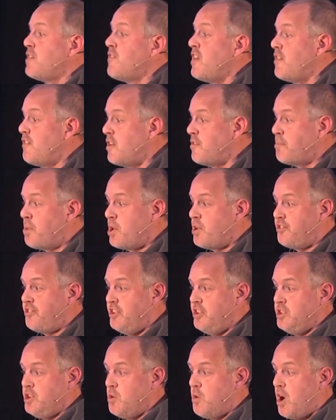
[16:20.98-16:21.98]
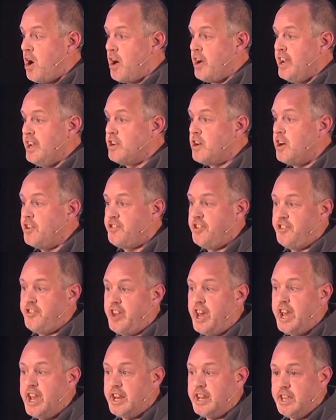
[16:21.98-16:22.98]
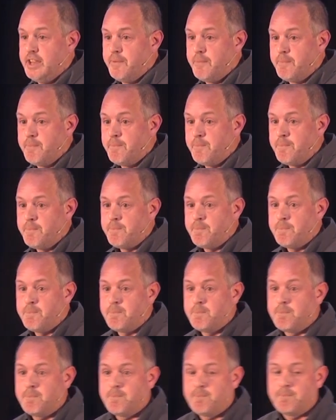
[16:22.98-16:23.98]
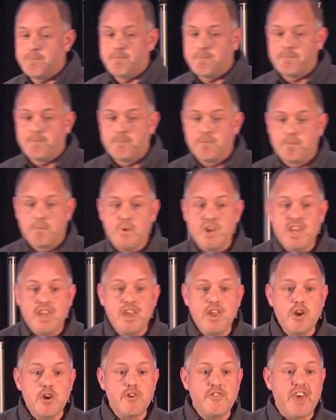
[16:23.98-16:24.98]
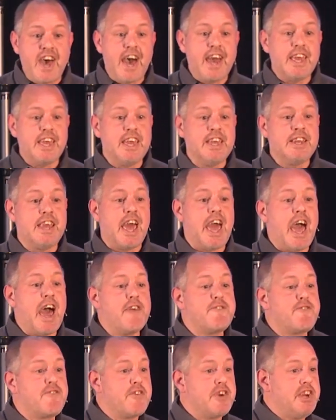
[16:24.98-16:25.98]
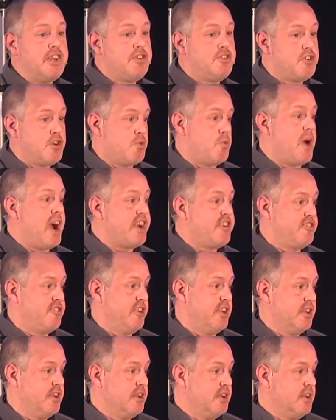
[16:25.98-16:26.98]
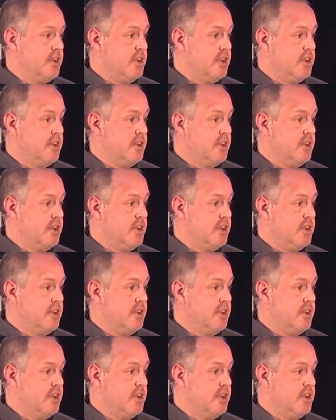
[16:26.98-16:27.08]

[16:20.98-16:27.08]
of a person you are in our society. We hear that in every direction.